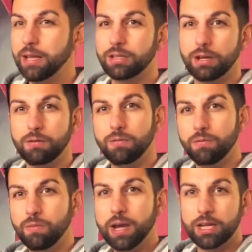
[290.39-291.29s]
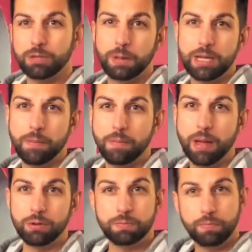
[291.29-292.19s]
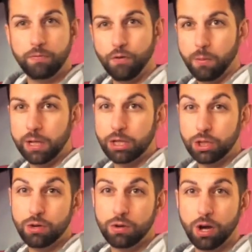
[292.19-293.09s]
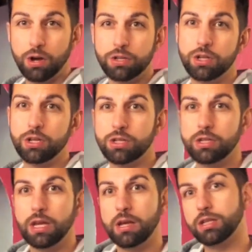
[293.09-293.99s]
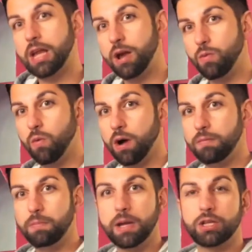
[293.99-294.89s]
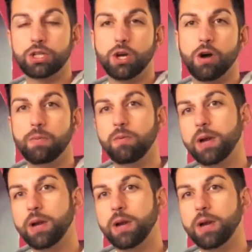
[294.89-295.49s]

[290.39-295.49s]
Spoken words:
So we're going to split it. It was formerly 2 cottages. It's now 1 big shop.